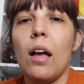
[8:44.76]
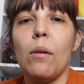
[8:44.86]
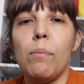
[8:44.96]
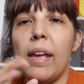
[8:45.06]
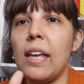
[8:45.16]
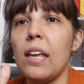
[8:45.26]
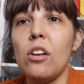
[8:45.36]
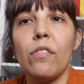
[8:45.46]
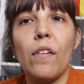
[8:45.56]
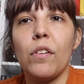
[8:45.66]
making
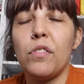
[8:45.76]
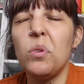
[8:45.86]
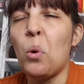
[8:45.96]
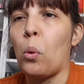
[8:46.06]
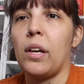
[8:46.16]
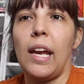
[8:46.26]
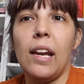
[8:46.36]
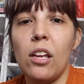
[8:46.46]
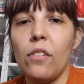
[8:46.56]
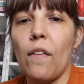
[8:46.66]
your favorite food or
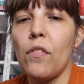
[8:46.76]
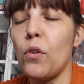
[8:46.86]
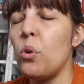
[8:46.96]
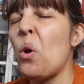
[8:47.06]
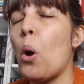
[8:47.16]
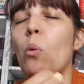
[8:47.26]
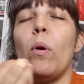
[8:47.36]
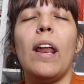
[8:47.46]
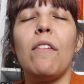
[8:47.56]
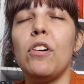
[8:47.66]
getting your favorite food,
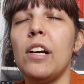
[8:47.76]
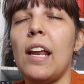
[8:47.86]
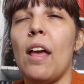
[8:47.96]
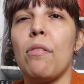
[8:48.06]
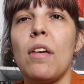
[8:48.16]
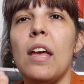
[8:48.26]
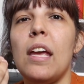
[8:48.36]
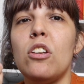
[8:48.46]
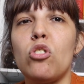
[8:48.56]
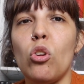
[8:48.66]
whatever it is,
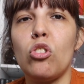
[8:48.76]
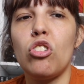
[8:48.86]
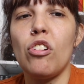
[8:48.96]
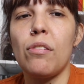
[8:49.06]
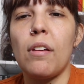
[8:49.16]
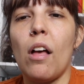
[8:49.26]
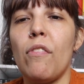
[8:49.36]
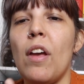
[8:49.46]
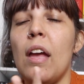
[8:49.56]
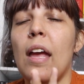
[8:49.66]
indulge in
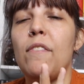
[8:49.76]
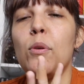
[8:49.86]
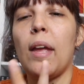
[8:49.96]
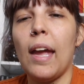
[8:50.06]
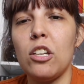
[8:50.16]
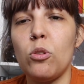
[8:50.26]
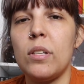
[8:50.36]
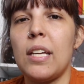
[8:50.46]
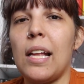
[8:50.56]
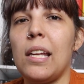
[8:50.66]
yourself. If you can't do
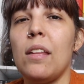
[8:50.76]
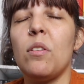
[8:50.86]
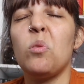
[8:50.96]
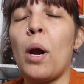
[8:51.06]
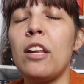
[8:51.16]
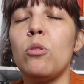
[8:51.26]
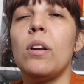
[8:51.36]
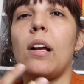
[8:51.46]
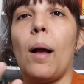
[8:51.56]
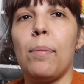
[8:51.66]
it daily, then try to do
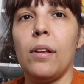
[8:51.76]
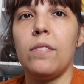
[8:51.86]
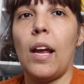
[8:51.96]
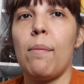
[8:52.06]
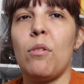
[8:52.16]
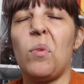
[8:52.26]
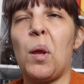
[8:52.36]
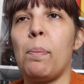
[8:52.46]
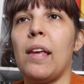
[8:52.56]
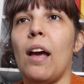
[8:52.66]
it a couple of times a
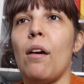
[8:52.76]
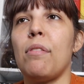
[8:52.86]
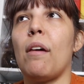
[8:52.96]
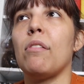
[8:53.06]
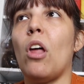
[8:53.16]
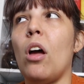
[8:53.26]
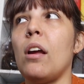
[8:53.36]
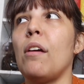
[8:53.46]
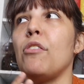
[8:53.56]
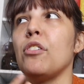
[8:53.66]
week, because as
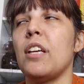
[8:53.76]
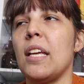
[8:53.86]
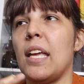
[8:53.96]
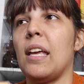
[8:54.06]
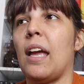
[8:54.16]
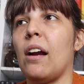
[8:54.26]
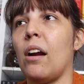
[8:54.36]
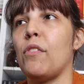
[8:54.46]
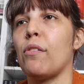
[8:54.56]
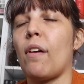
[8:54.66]
long as you're taking care
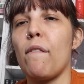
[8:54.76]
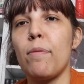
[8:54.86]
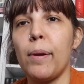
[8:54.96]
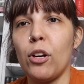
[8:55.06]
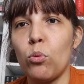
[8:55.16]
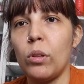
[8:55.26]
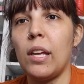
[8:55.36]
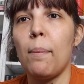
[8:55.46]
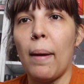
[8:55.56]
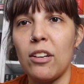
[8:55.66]
of yourself
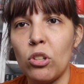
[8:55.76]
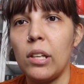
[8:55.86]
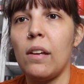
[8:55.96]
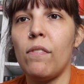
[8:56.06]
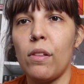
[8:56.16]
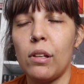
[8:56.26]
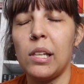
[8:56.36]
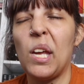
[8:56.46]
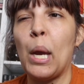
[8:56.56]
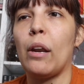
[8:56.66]
spiritually, mentally,
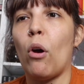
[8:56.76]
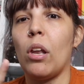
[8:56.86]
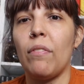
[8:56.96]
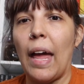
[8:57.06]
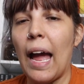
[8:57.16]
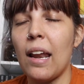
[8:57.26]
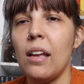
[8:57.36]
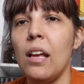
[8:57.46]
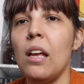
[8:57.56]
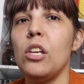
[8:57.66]
physically, and all of
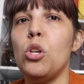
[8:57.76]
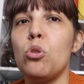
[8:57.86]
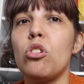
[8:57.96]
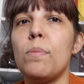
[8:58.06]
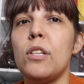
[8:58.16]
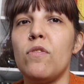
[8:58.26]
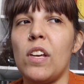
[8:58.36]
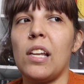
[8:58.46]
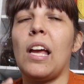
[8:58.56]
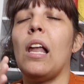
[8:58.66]
that, you should be
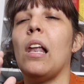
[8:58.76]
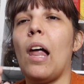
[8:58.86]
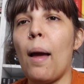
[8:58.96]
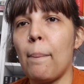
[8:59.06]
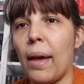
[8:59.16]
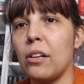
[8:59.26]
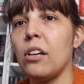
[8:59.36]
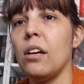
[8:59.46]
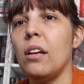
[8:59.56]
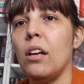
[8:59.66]
feeling a lot
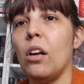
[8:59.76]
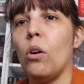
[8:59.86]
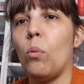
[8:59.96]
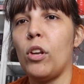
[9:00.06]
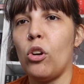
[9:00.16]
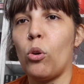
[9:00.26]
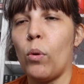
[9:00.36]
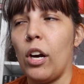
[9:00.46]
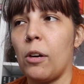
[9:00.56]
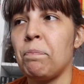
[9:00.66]
better when you go to
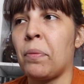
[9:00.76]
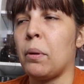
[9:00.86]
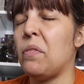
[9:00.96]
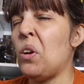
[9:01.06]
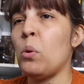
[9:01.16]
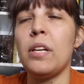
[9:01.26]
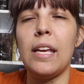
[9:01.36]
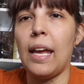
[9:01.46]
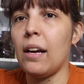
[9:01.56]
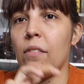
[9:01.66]
work. But if you don't
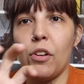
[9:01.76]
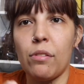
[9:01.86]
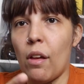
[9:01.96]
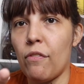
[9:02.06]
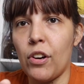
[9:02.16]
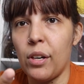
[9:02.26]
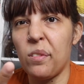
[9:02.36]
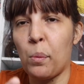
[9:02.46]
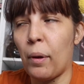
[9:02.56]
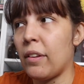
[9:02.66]
take care of yourself
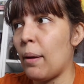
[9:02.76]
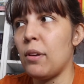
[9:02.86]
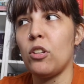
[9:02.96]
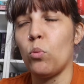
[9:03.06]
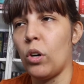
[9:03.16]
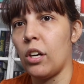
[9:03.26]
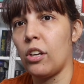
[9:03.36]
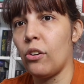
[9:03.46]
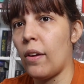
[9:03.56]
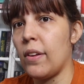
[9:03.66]
first, by the time you get to
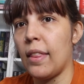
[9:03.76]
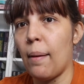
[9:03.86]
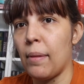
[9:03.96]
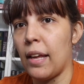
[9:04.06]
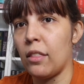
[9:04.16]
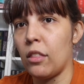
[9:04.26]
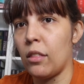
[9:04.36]
work, you're giving them like